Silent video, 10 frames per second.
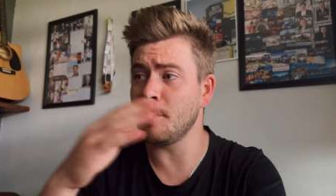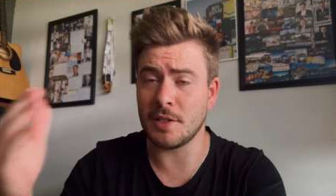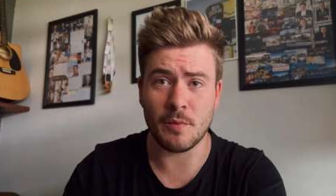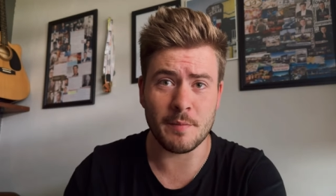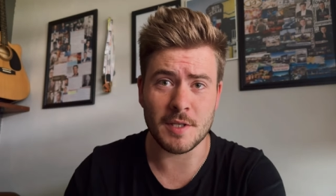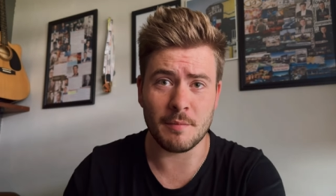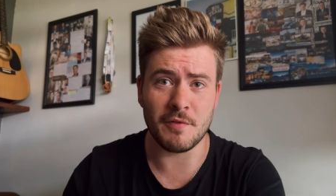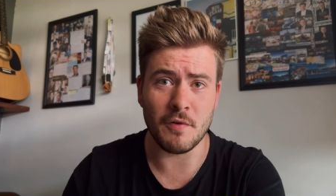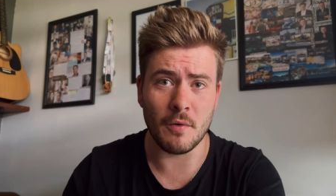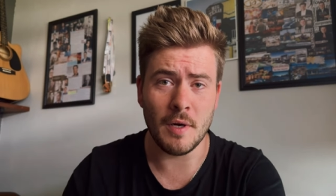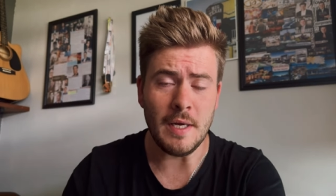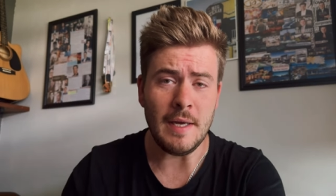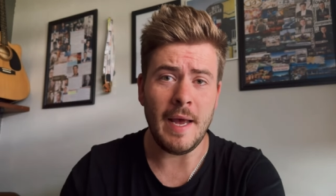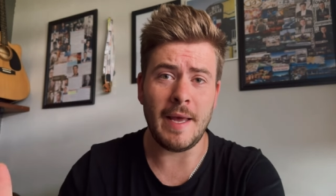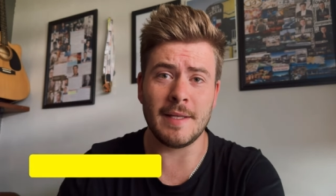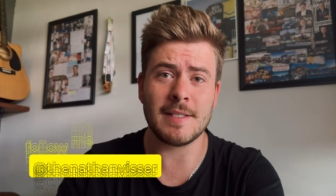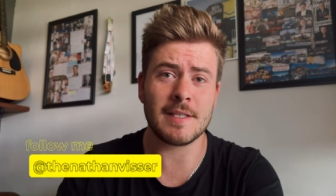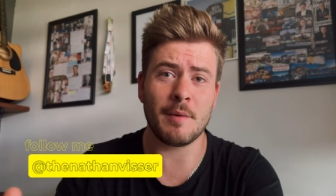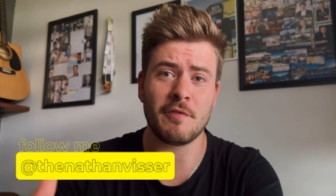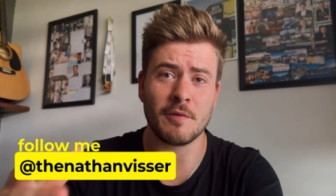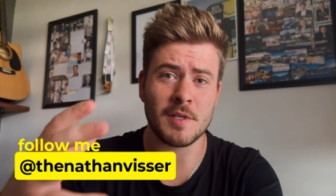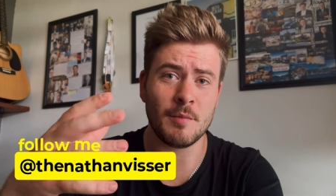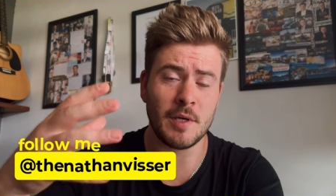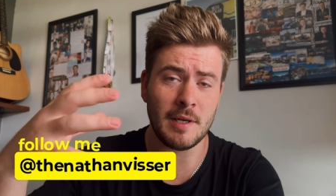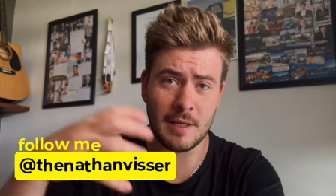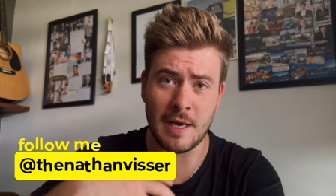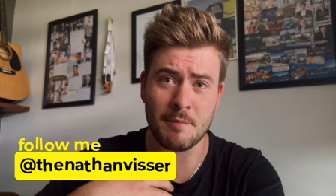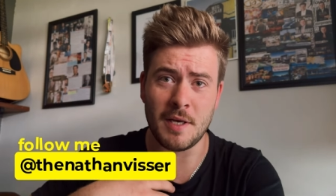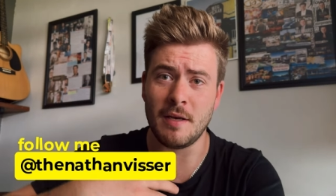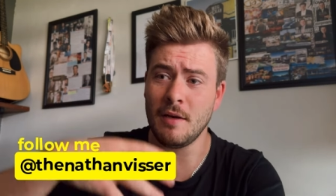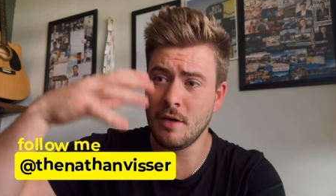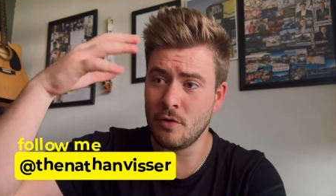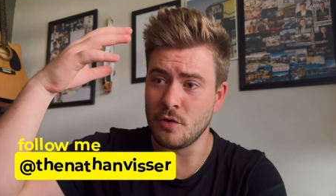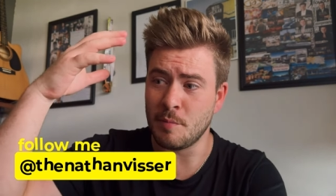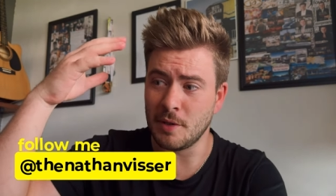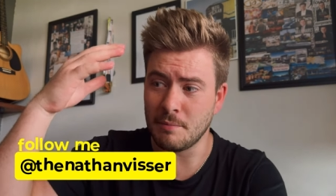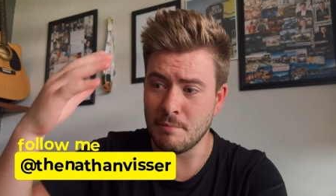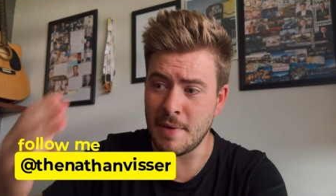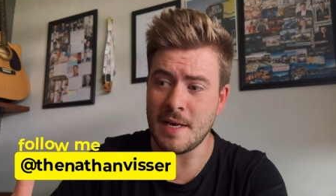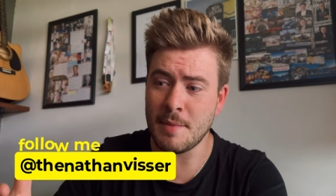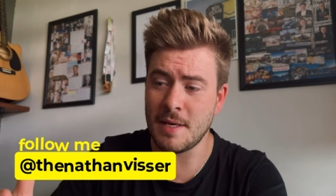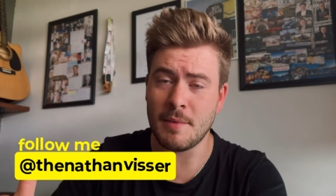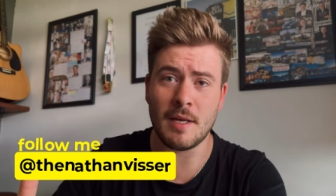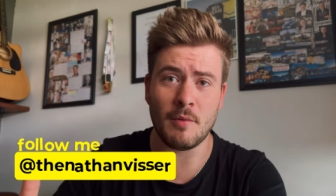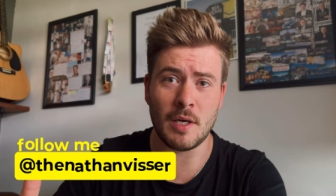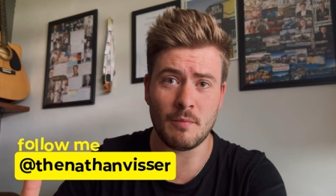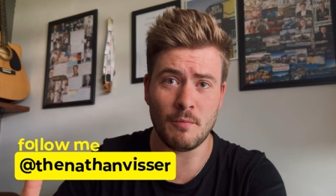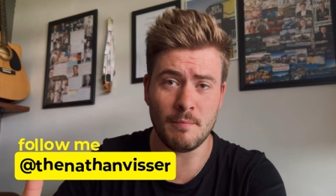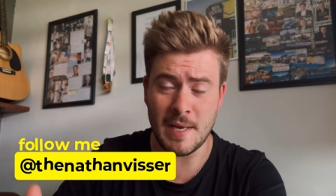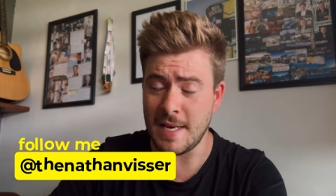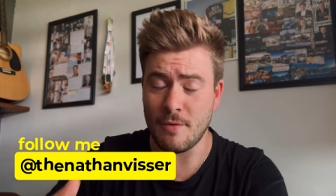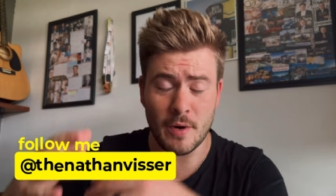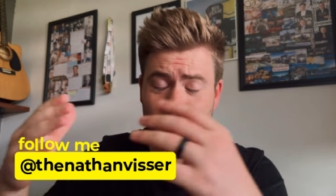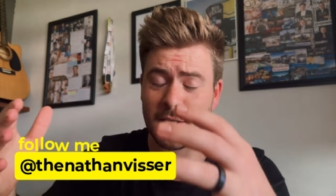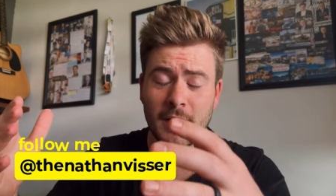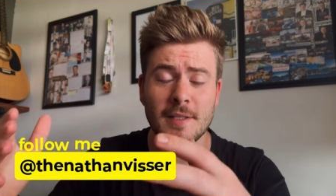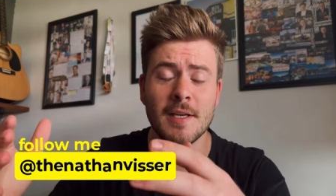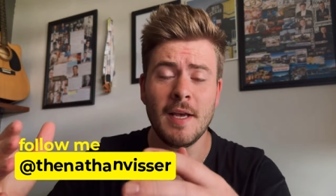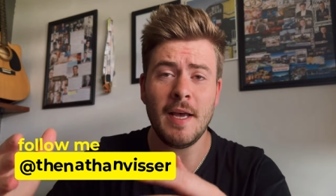built a website before. And this is coming from someone like me who's built many, many, many, many websites.